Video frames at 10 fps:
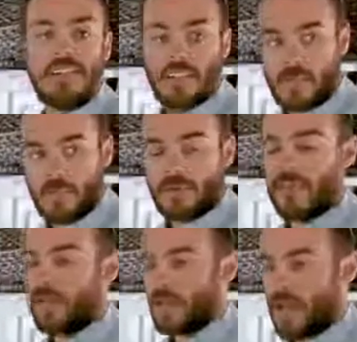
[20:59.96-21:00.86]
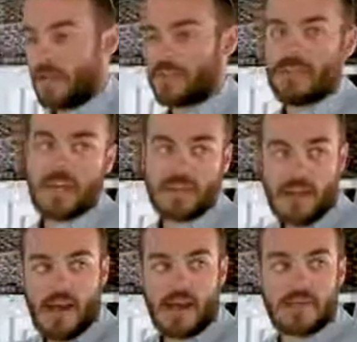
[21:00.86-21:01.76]
Clean them, clean, clean the panels, them. check
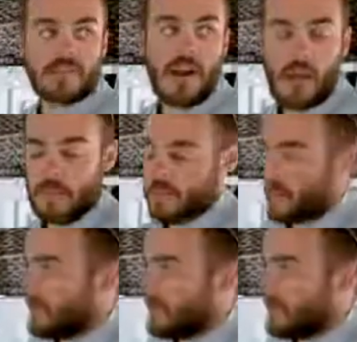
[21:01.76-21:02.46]
the kayak straps.